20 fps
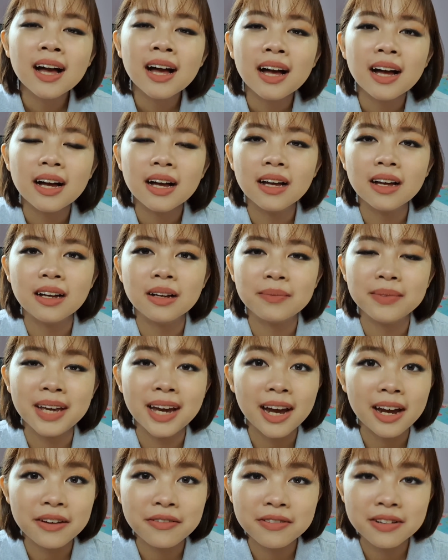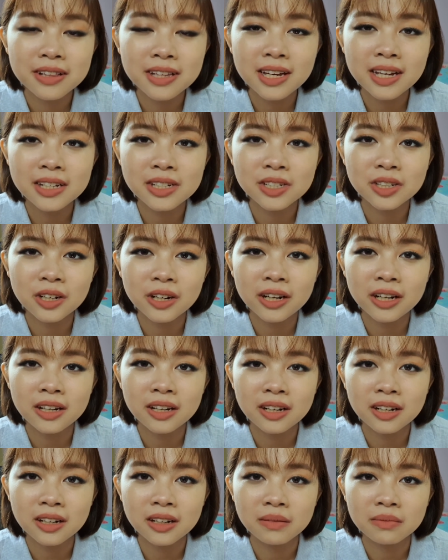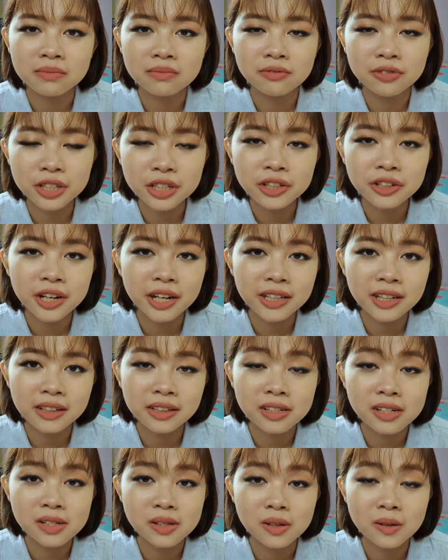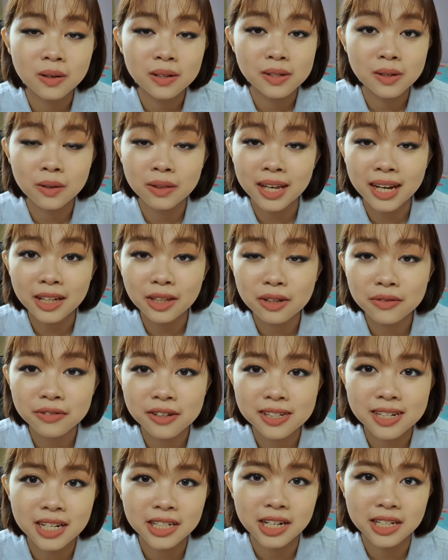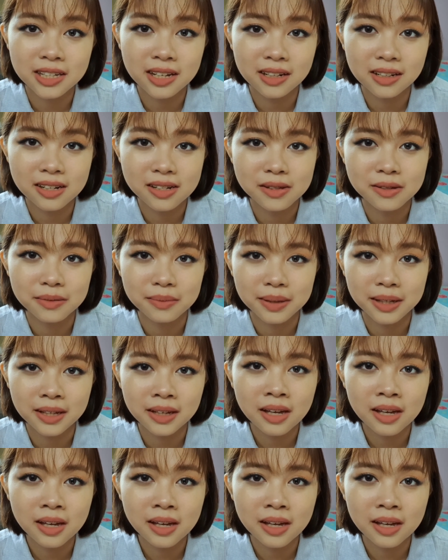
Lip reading: yeah, I really enjoyed recreating this look. So thank you for suggesting this to me.